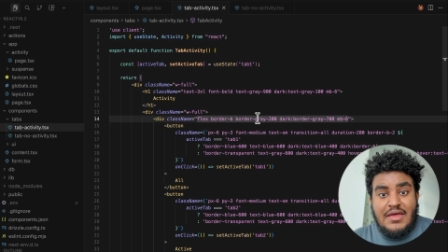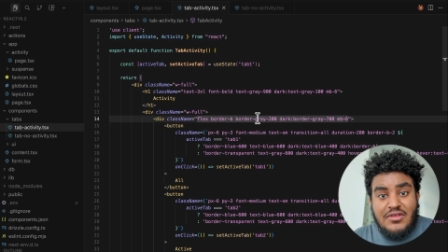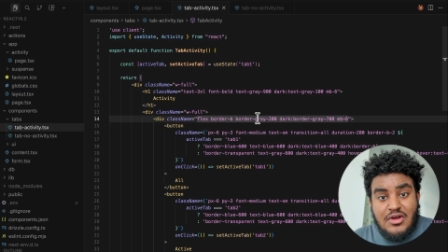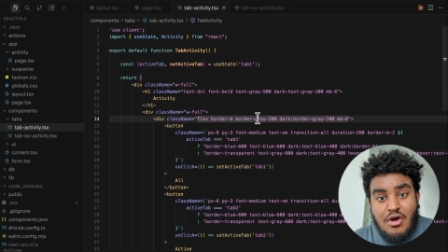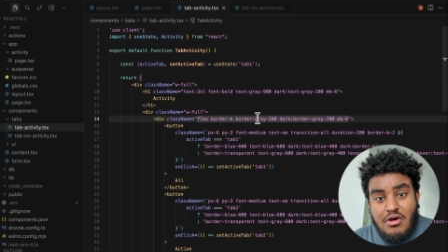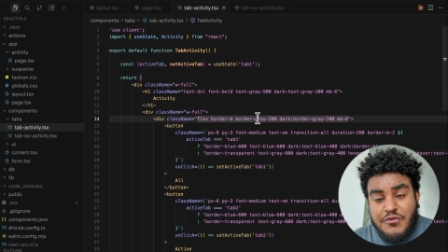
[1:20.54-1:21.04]
And
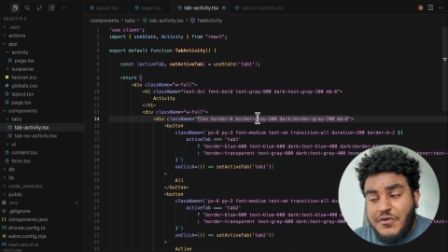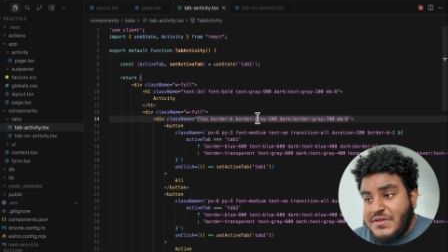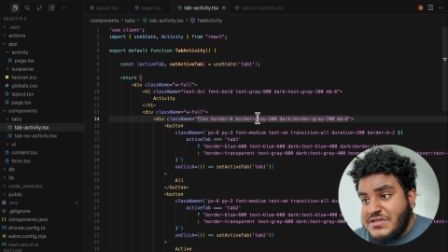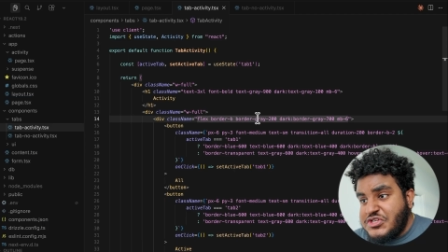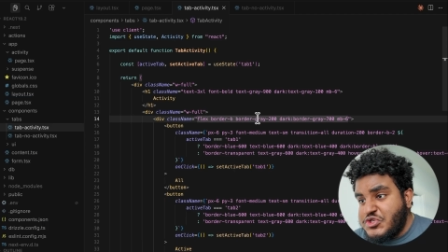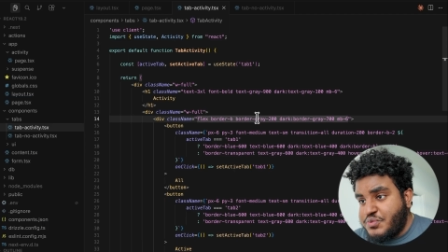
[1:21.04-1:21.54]
the code for
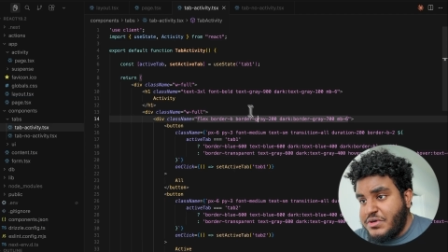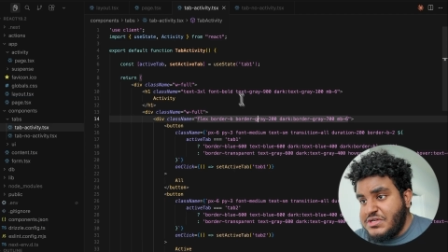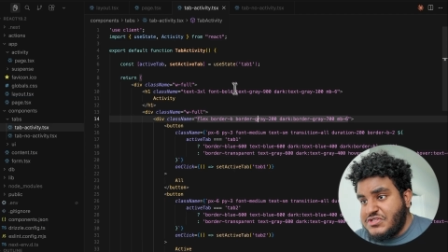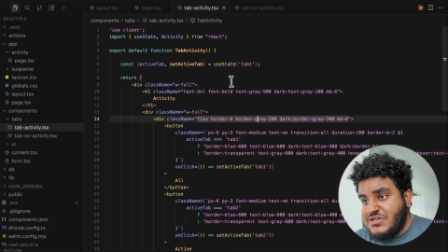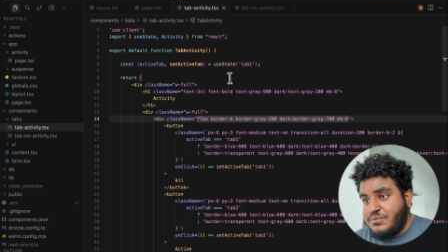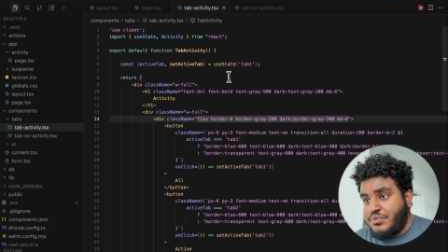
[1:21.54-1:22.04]
this is
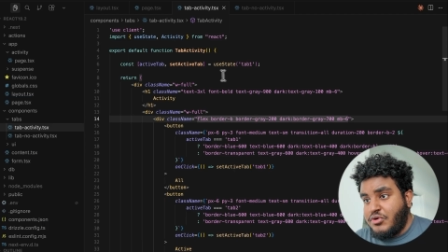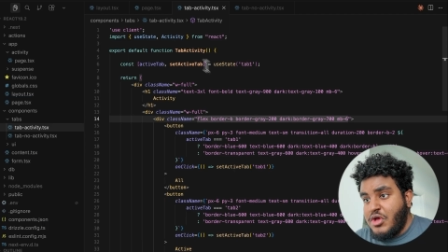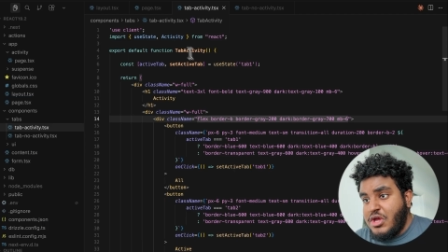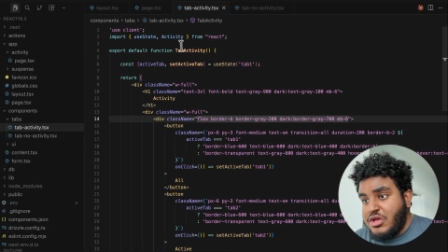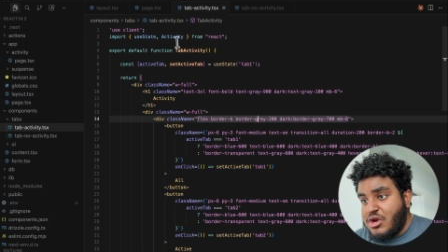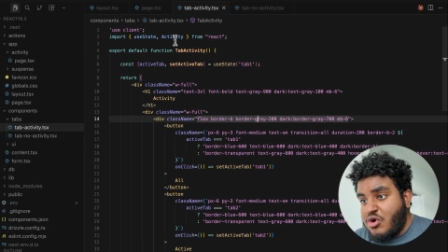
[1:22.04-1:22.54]
pretty simple.
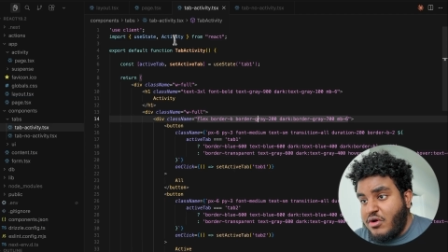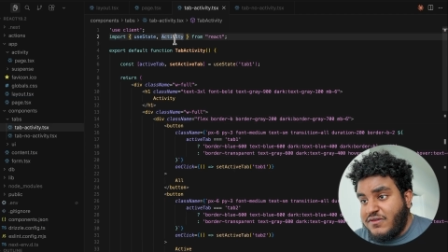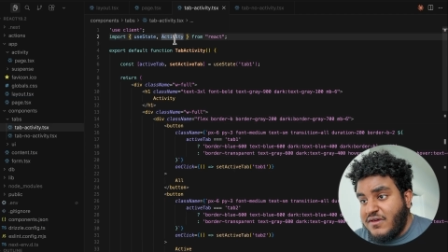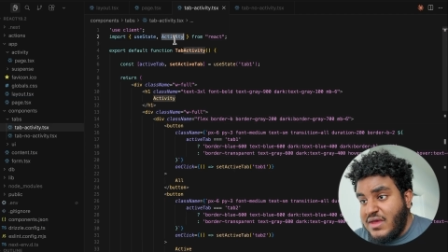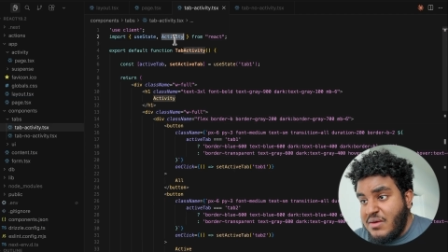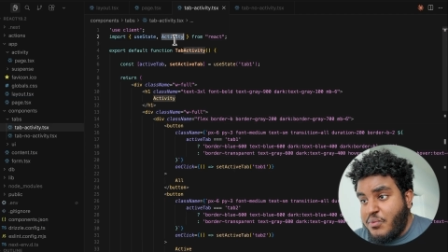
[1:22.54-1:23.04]
You're going
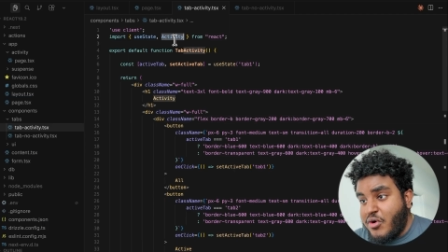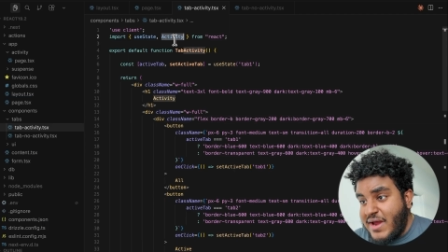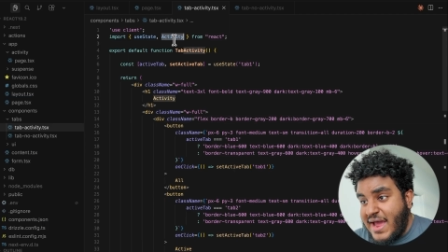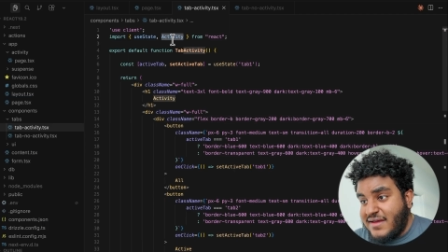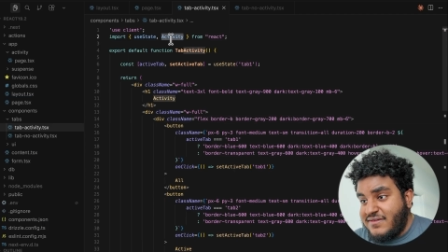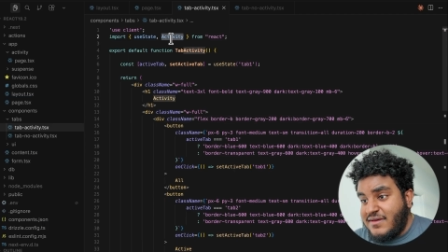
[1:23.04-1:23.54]
to
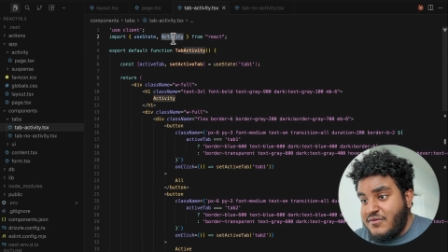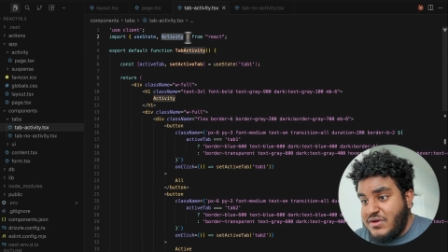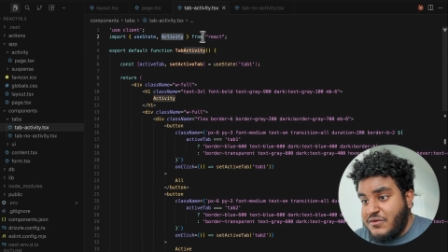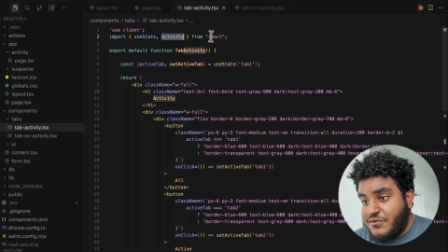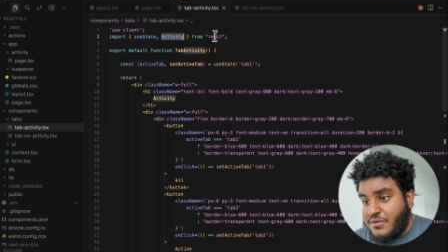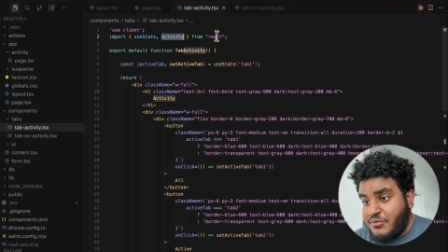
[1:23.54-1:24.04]
import
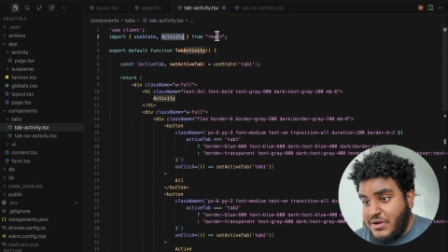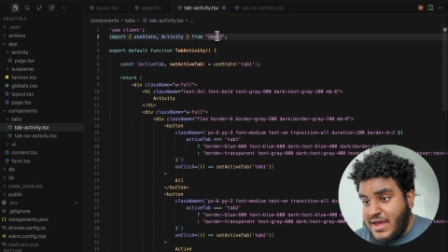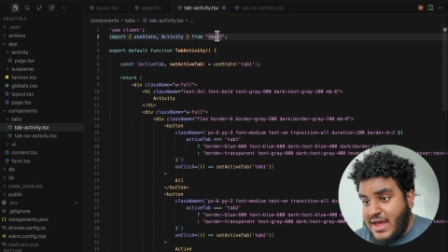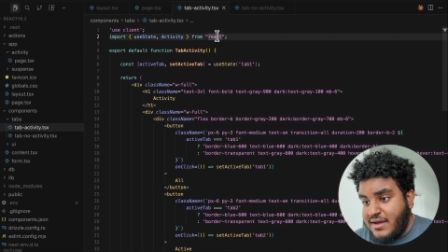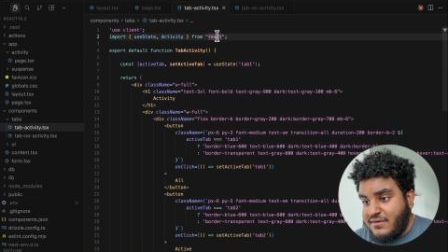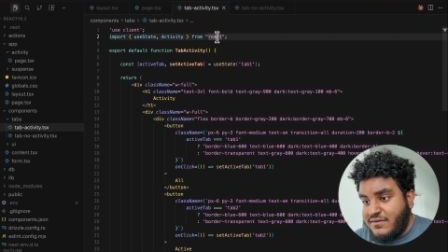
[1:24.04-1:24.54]
activity from
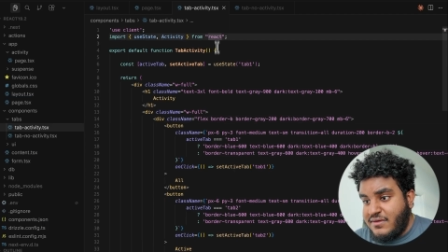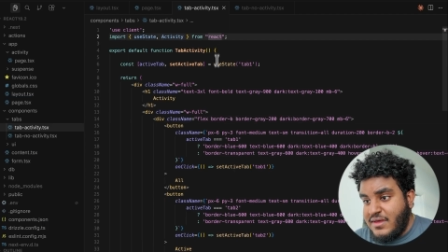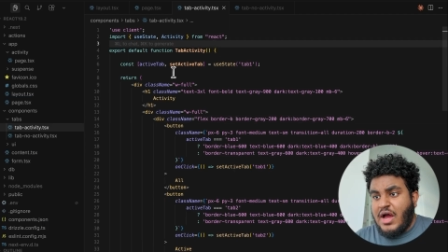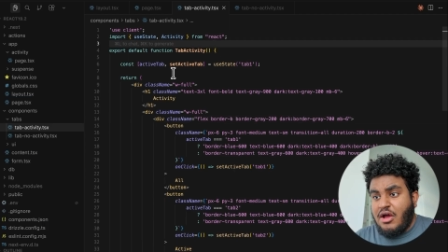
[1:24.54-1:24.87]
React.